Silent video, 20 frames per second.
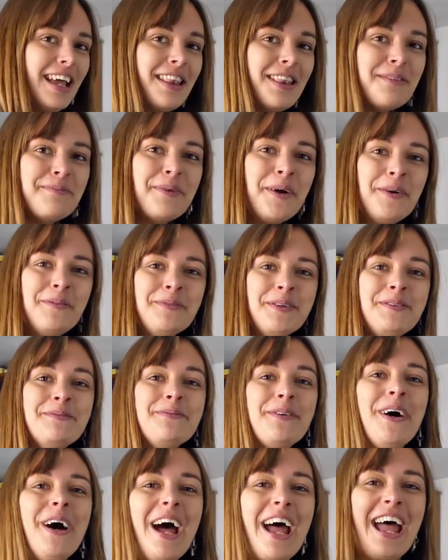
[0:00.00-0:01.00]
at the moment,
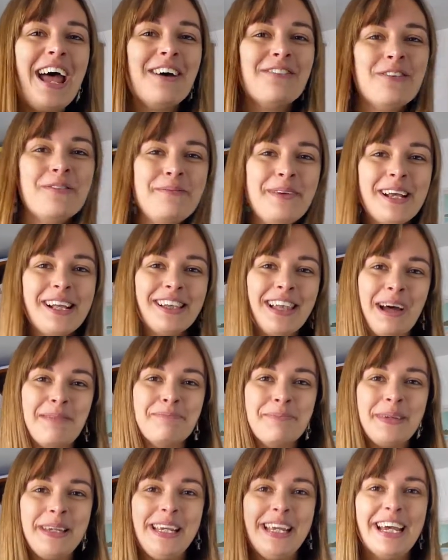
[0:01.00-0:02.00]
but I have a big
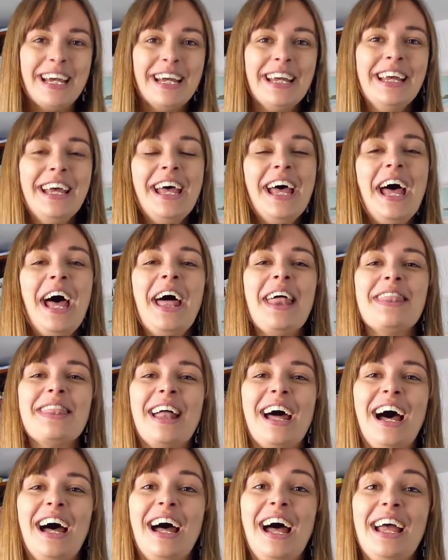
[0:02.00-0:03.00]
lamp here
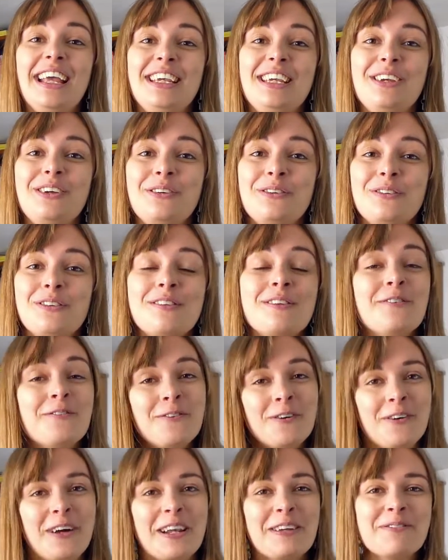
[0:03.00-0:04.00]
that I use
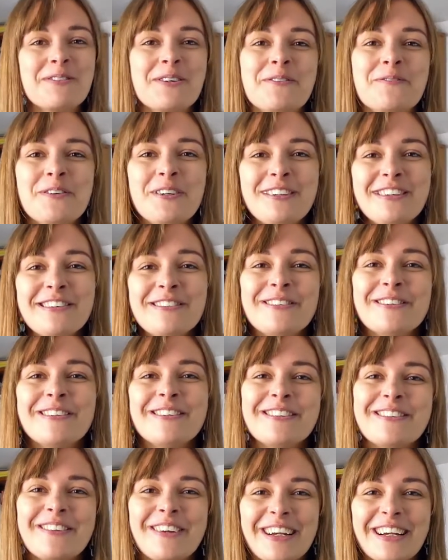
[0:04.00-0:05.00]
for when I'm doing videos, which
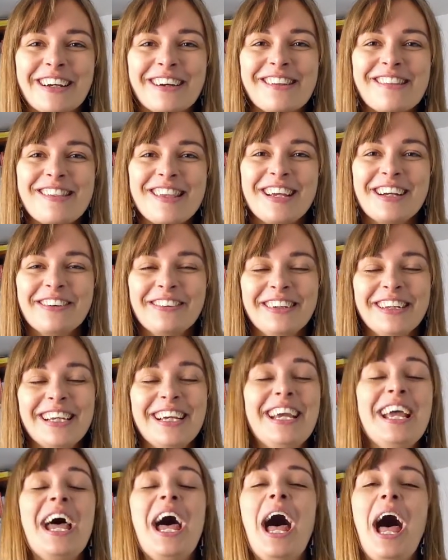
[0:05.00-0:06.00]
is why you can't see it
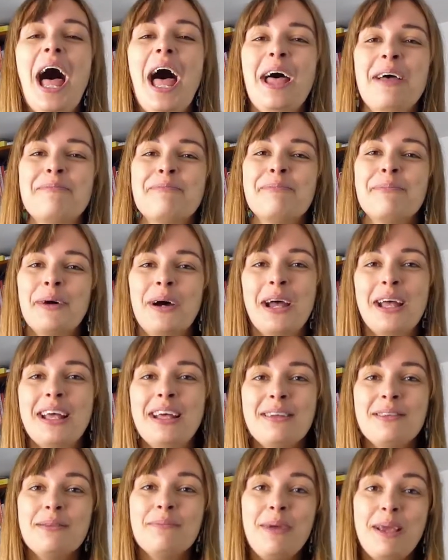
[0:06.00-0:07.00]
currently.
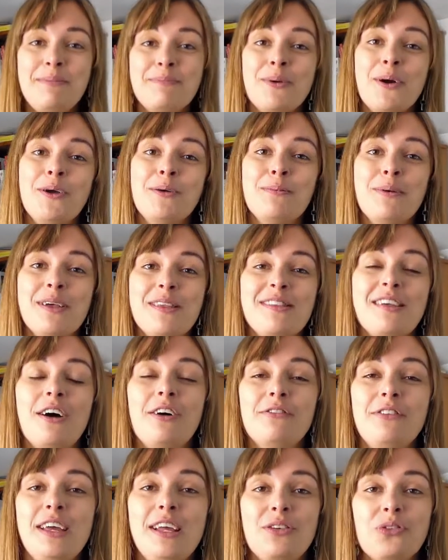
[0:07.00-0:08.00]
But the main purpose
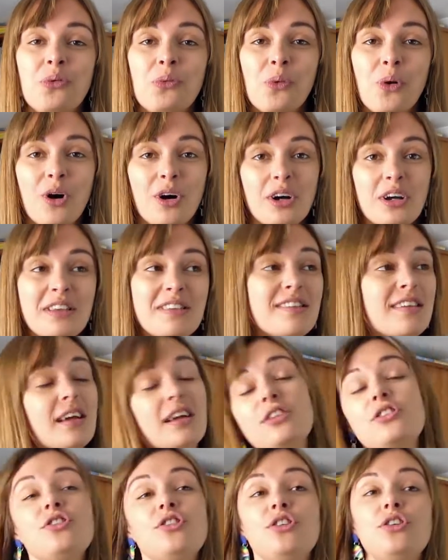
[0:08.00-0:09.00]
of it was
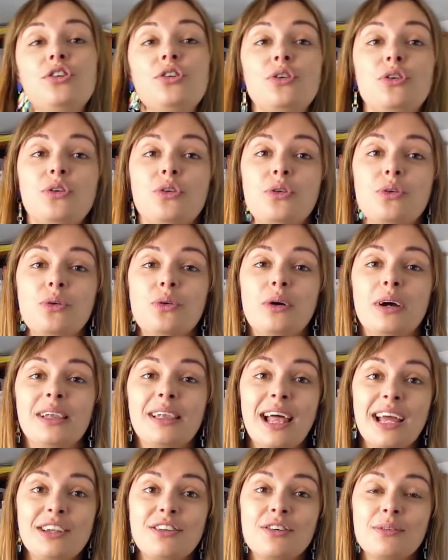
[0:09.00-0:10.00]
to
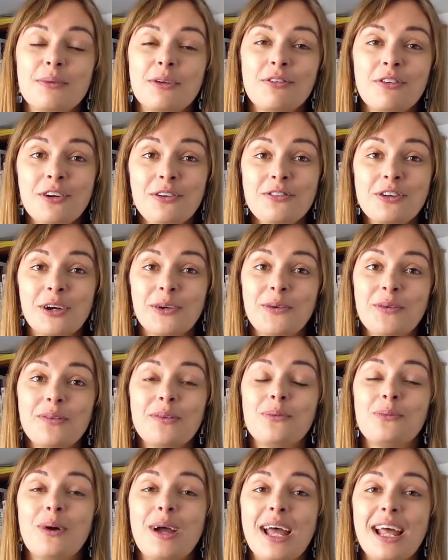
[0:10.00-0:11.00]
light up my photos
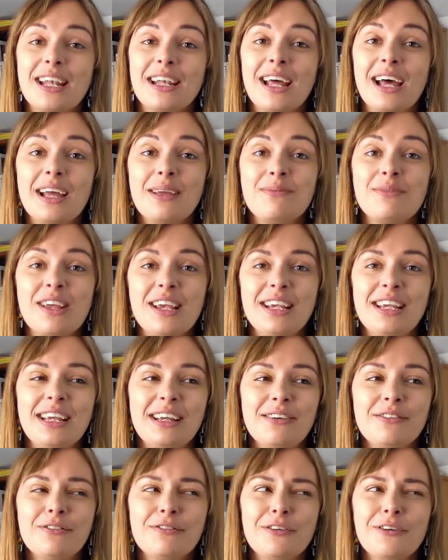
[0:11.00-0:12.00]
when I'm
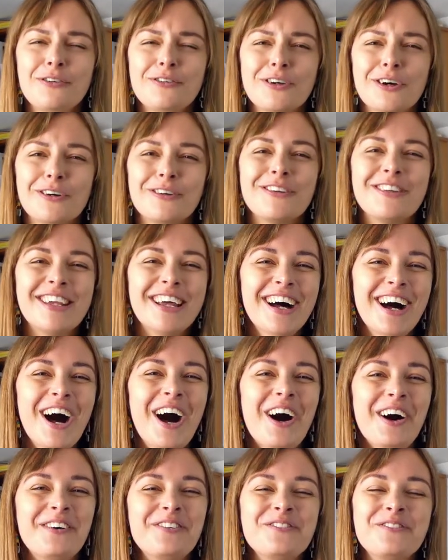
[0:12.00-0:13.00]
taking photos
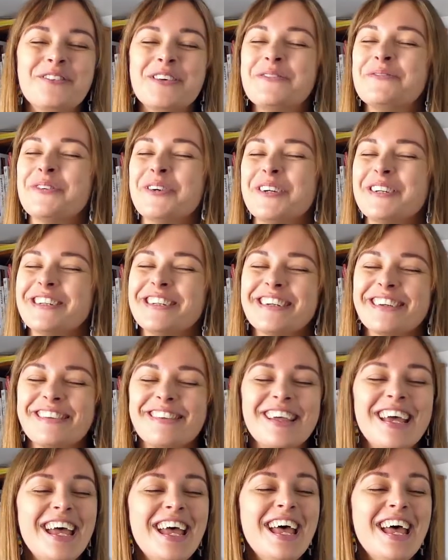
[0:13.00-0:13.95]
of my products.